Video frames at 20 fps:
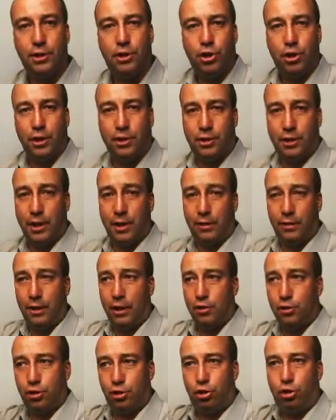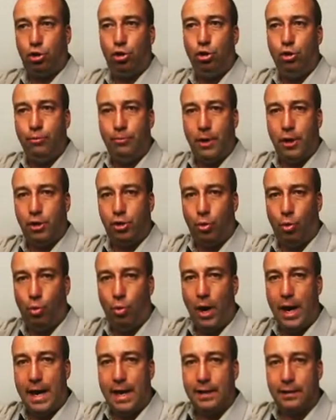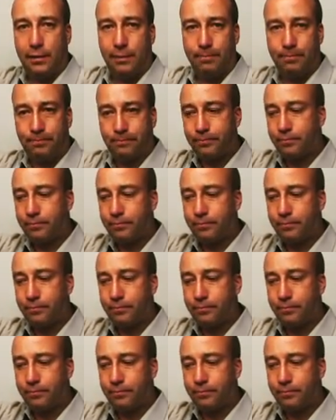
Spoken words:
it's just that there's too much weight